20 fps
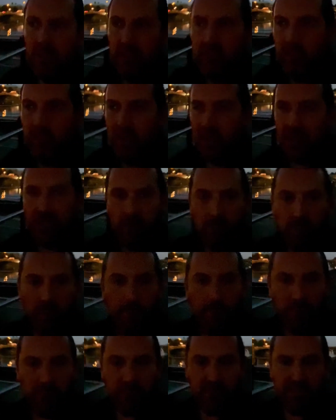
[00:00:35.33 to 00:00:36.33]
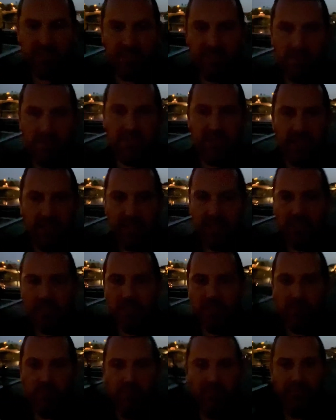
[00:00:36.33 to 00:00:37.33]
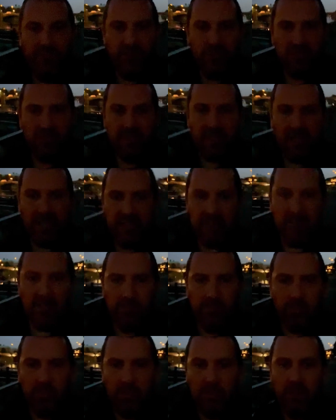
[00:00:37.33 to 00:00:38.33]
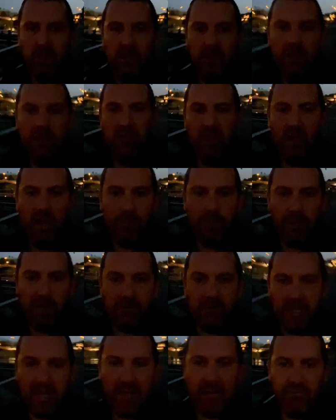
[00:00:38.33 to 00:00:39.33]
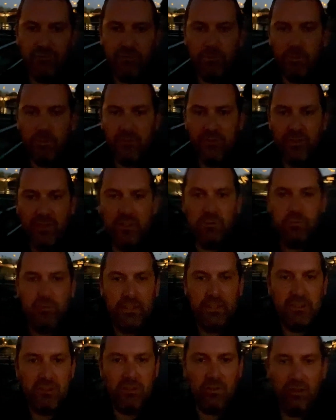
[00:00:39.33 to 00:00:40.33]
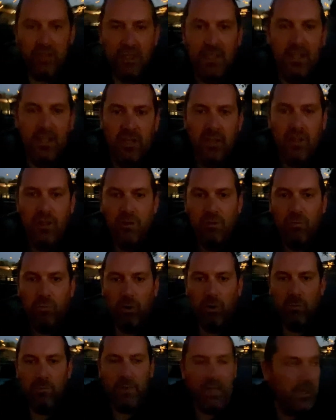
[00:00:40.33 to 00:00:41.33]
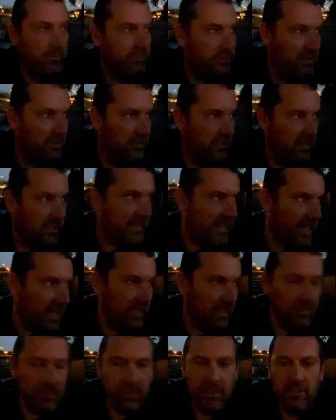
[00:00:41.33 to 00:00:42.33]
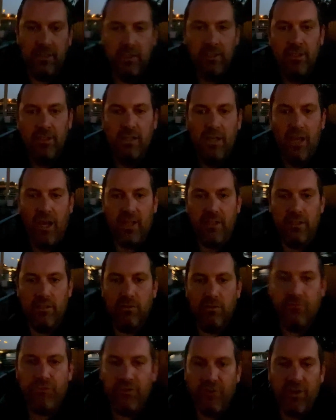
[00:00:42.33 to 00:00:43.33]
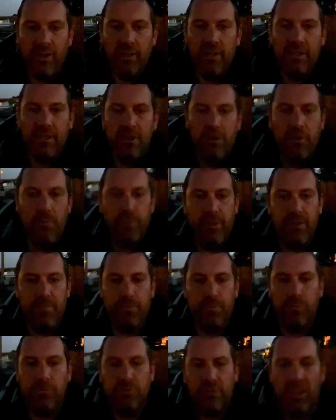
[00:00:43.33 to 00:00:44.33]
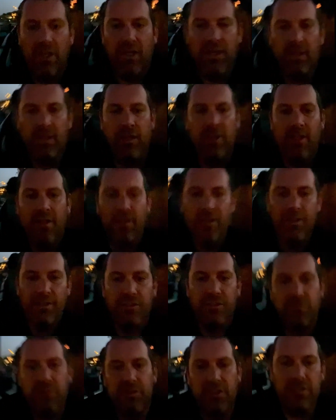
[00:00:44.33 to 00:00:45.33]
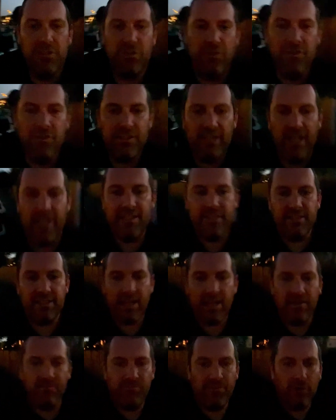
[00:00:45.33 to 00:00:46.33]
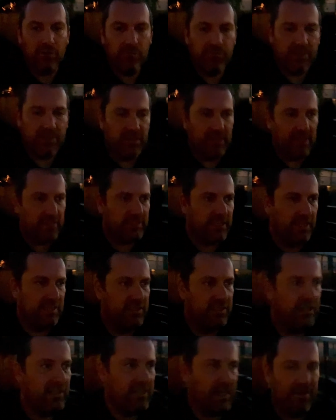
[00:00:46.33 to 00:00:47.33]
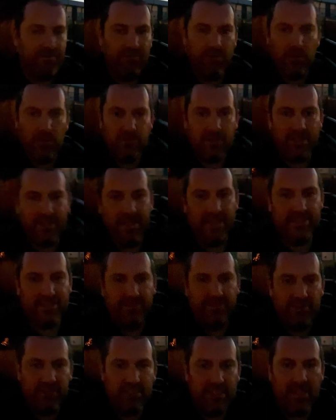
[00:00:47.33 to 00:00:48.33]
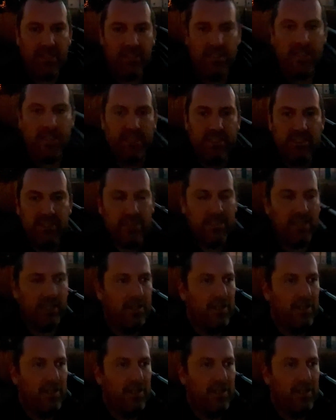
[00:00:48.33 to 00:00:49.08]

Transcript: a little bit of positivity, some enthusiasm about getting from the things we enjoy what we absolutely can. I'd love people to use a Tuesday to get involved in that session, get involved in activity at least.